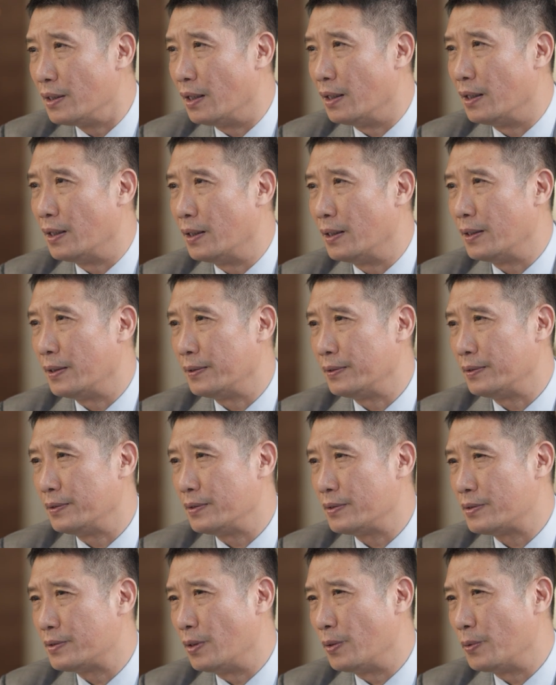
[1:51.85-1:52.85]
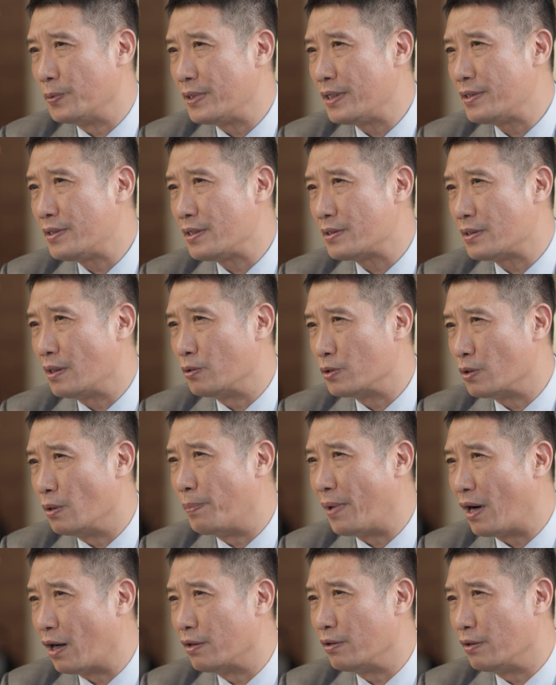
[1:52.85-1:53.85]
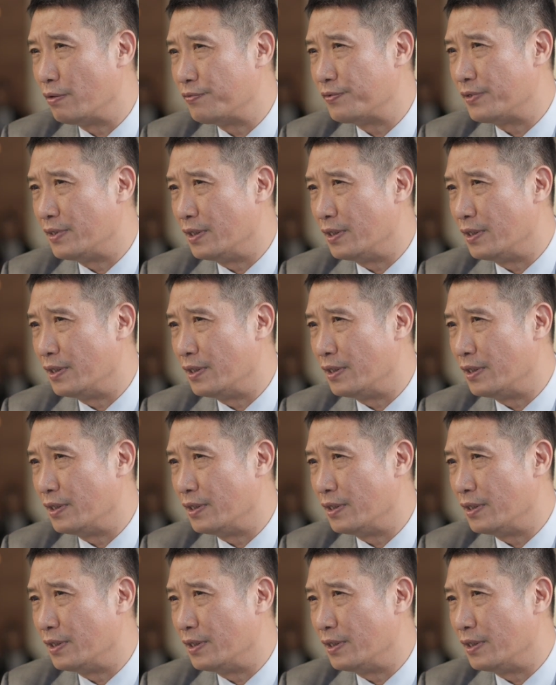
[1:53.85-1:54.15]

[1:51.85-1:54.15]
Uh, so this is also part of